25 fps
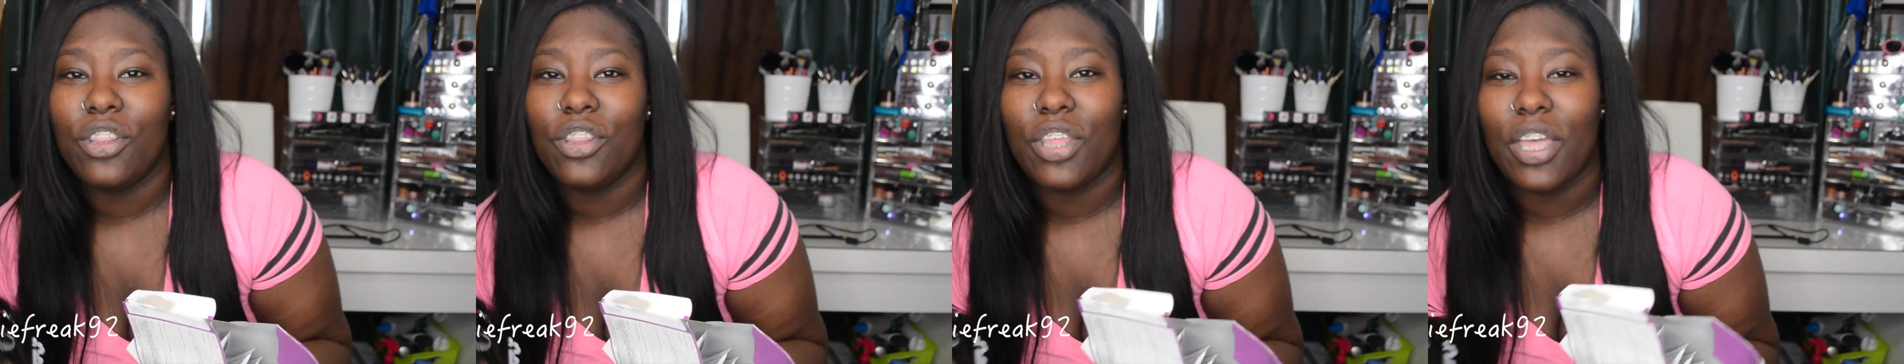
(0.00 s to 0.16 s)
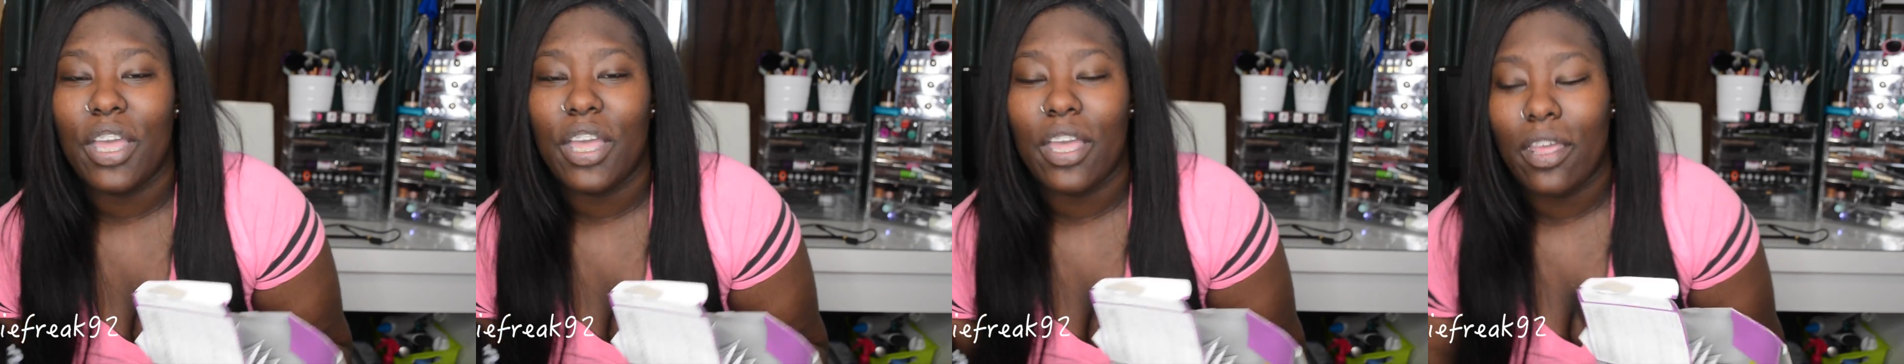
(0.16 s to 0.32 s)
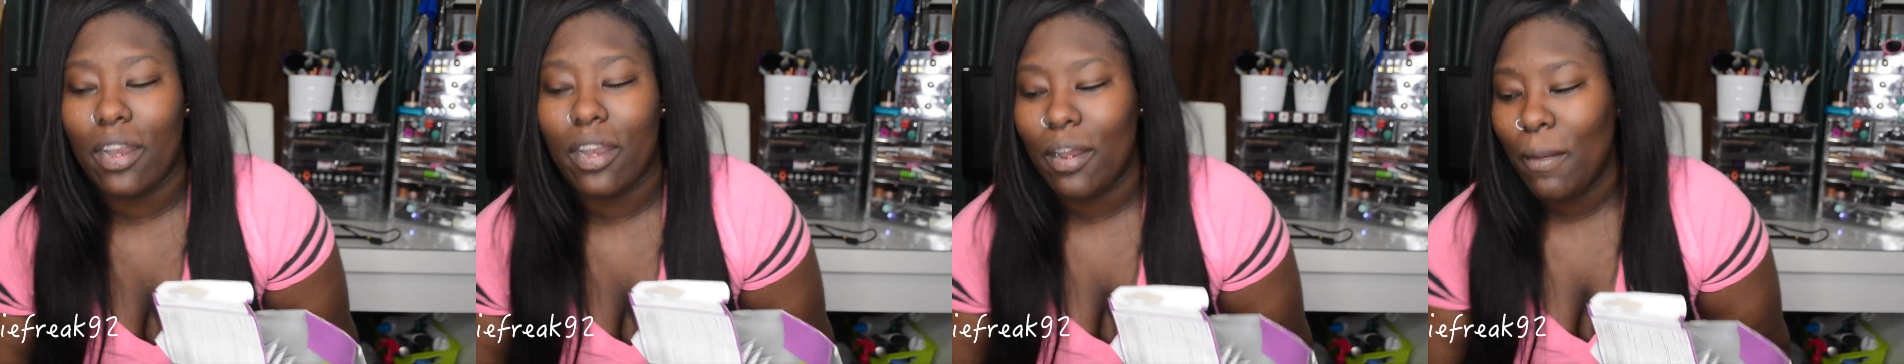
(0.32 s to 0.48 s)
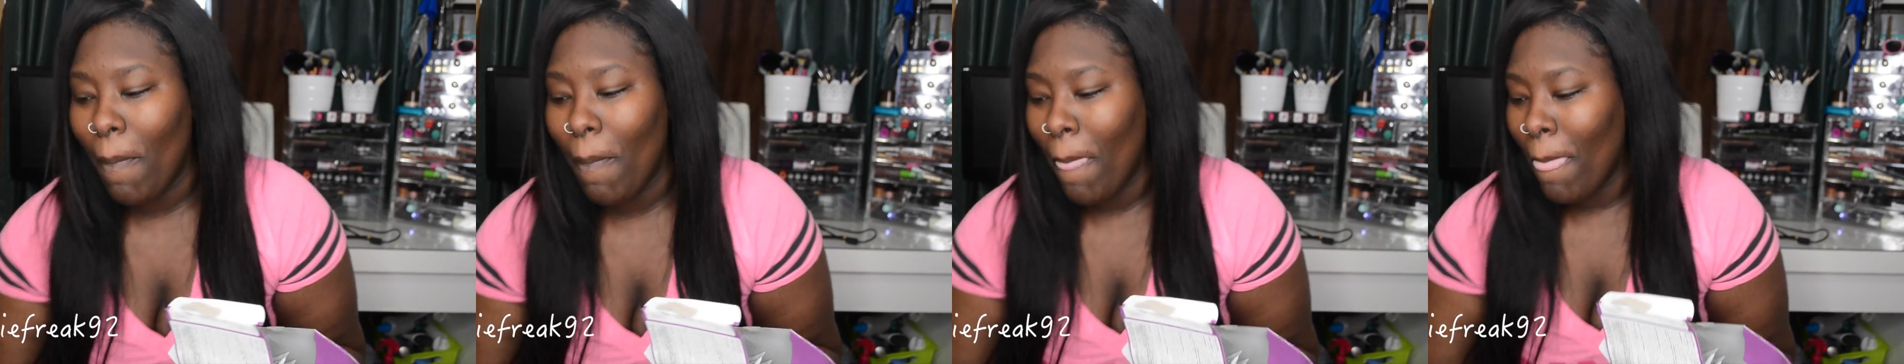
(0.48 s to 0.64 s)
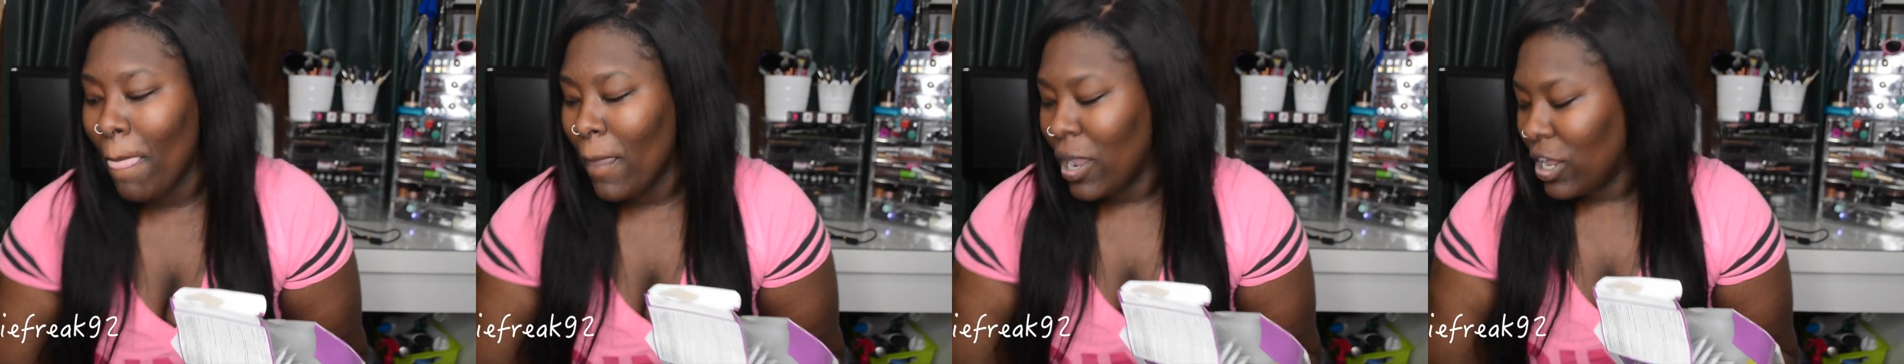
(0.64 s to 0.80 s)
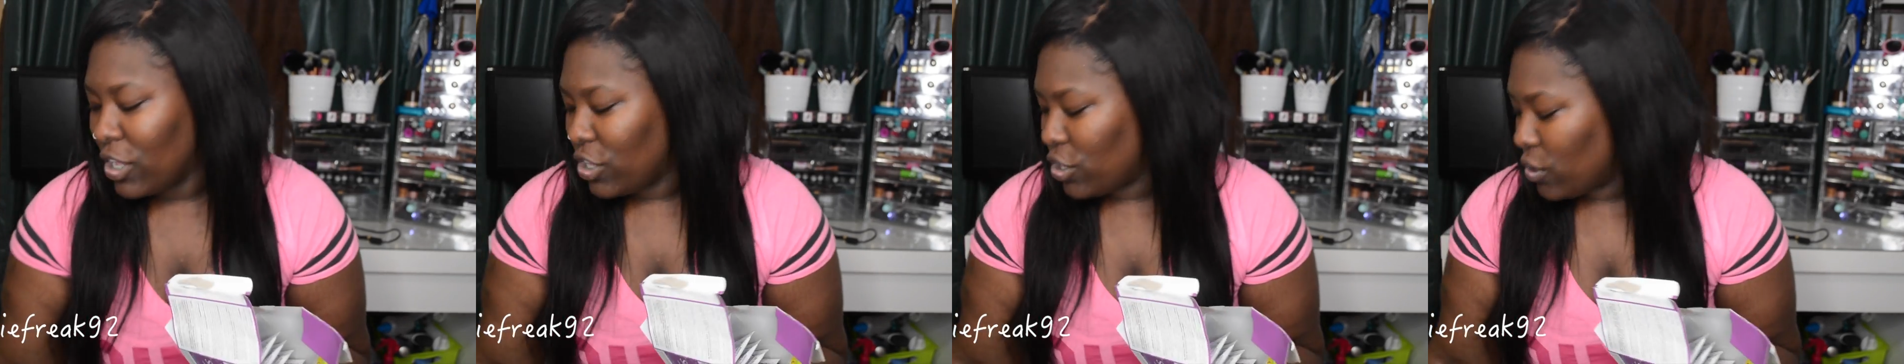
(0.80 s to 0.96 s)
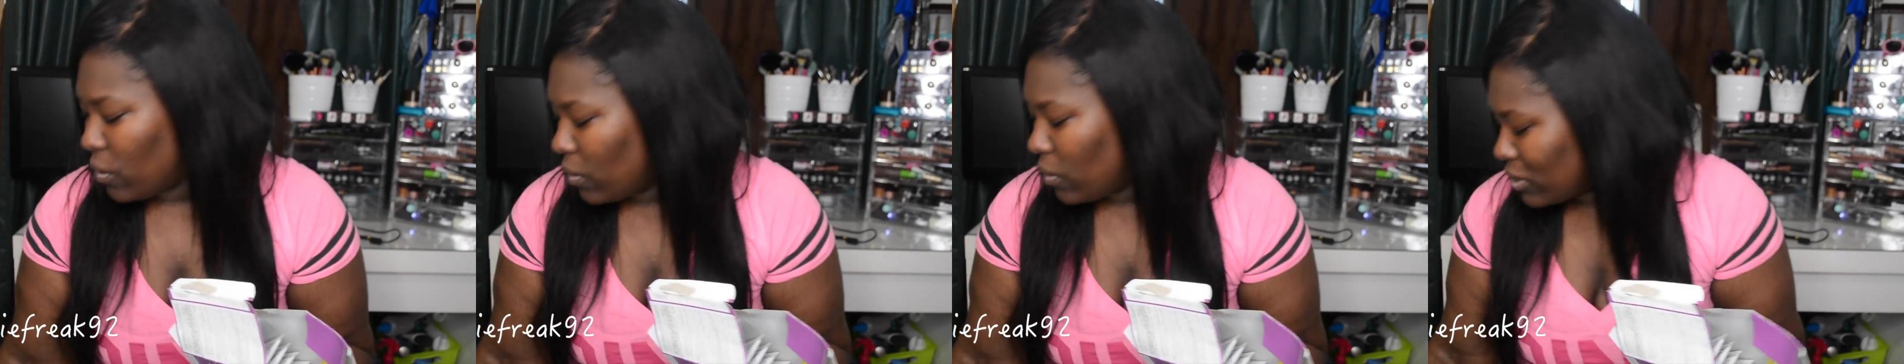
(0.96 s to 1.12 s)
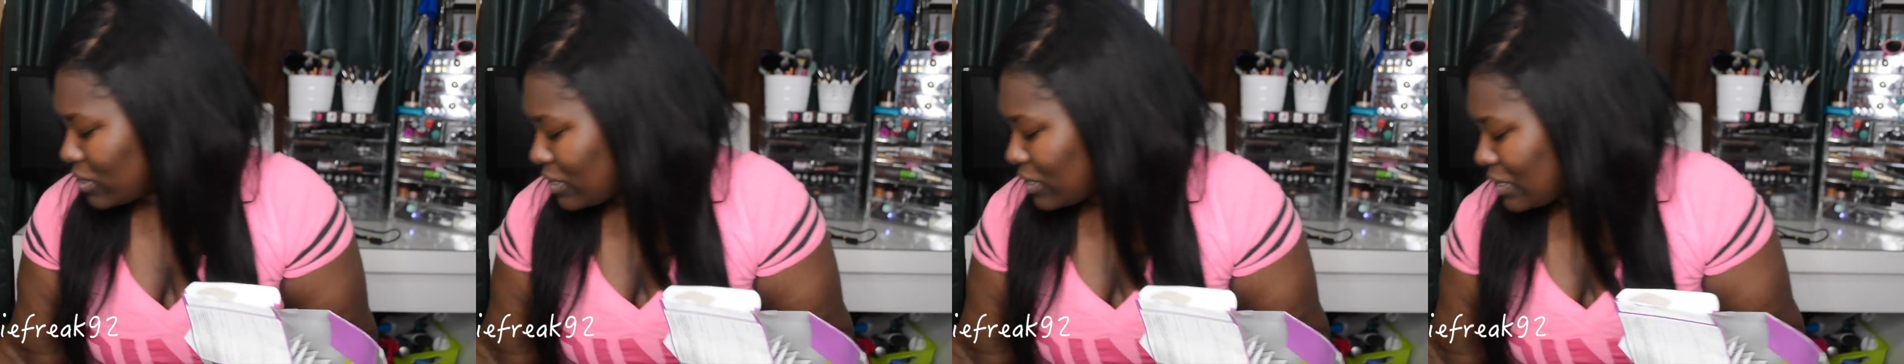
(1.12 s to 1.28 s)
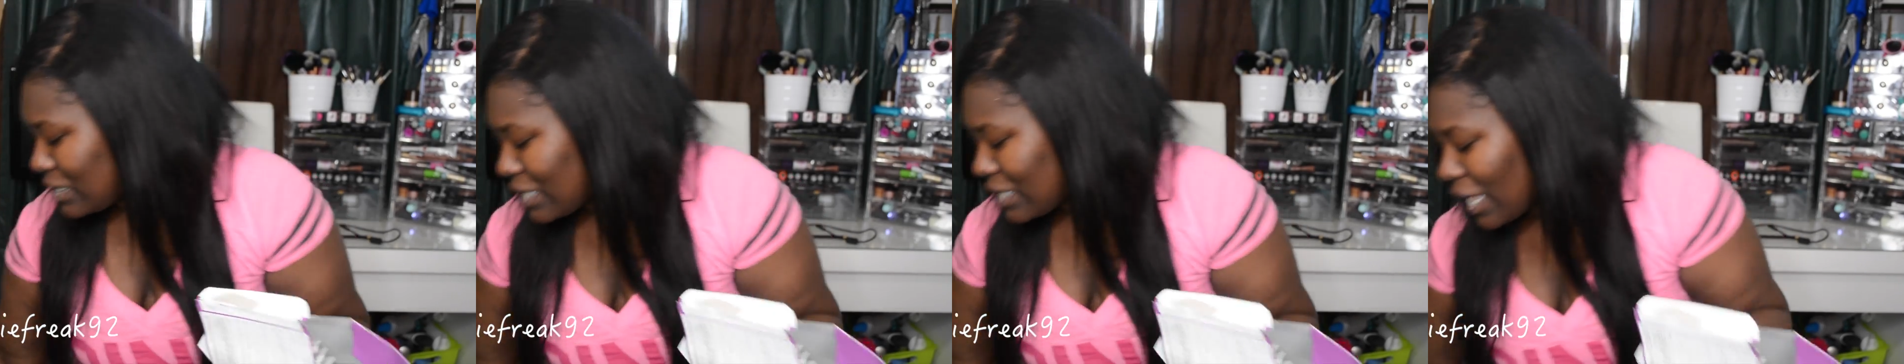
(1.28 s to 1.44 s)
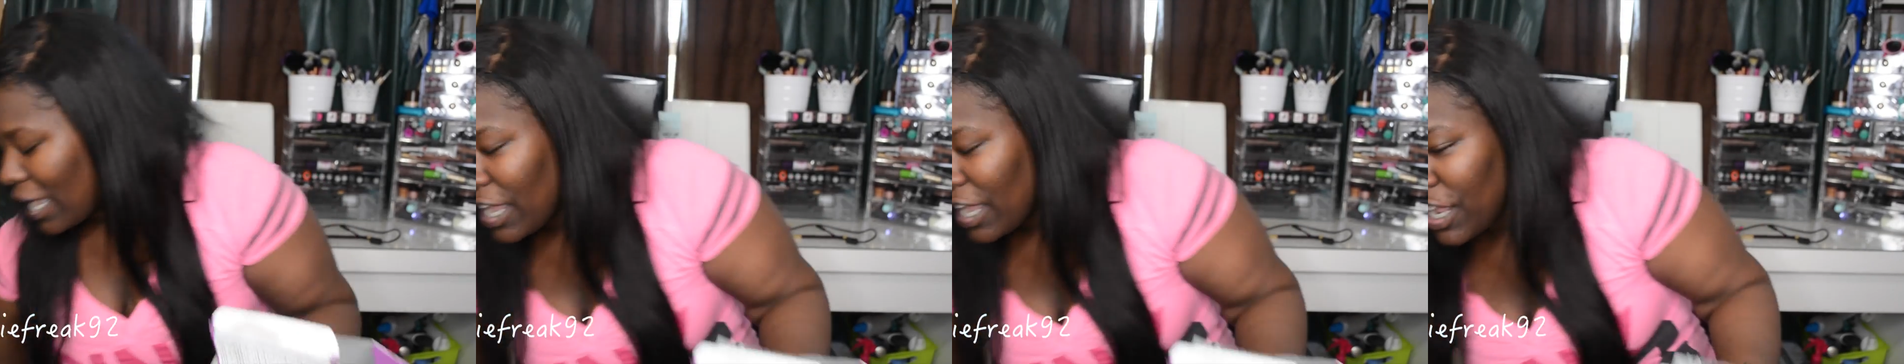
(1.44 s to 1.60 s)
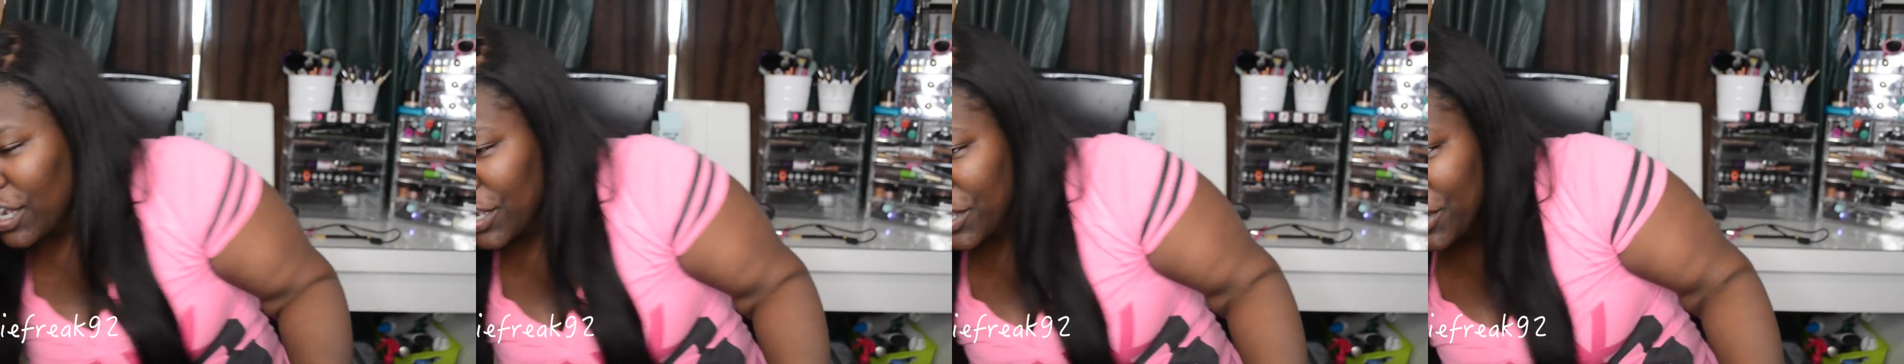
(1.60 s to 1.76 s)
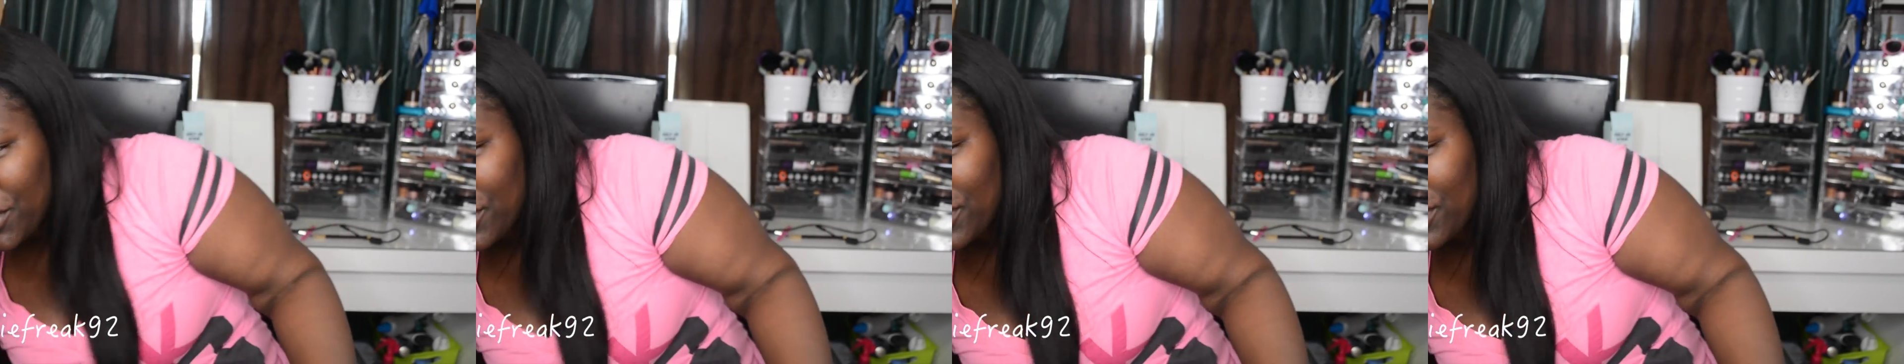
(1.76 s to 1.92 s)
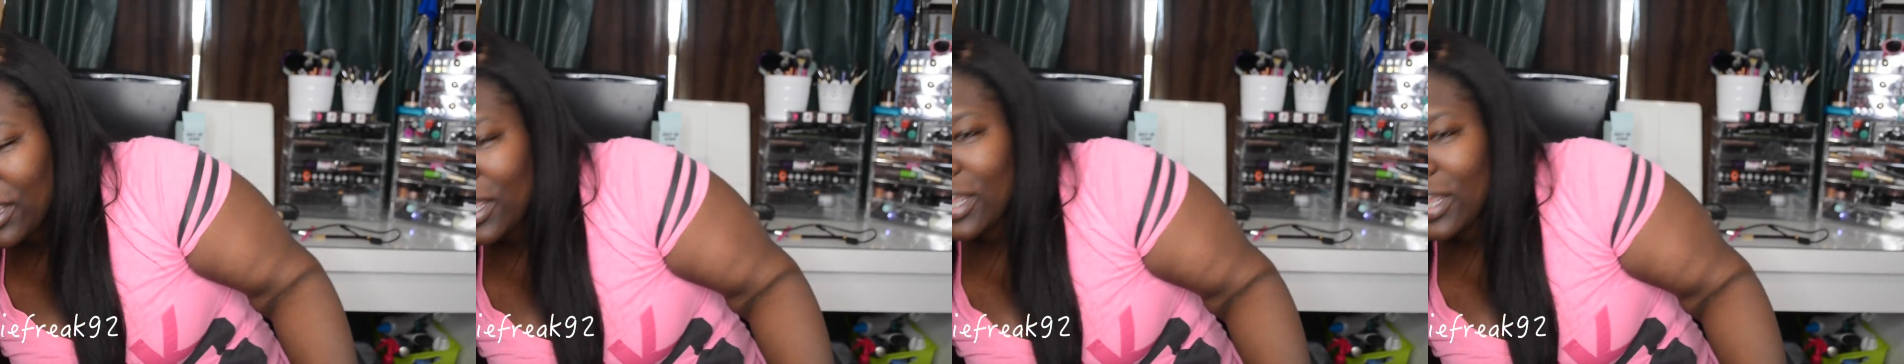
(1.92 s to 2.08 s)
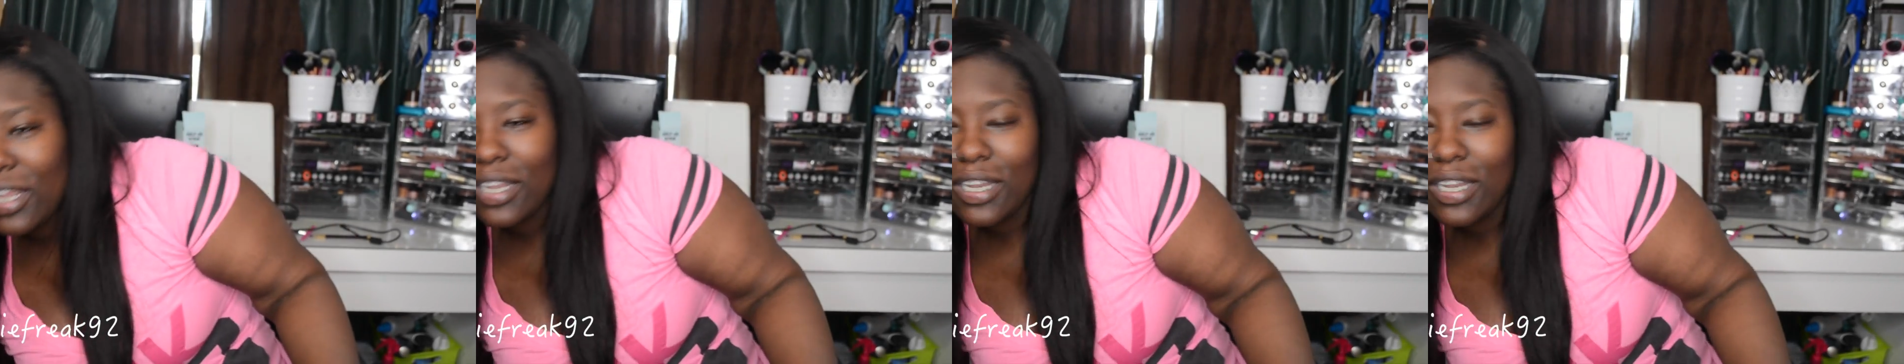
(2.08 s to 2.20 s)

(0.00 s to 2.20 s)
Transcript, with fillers: than your standard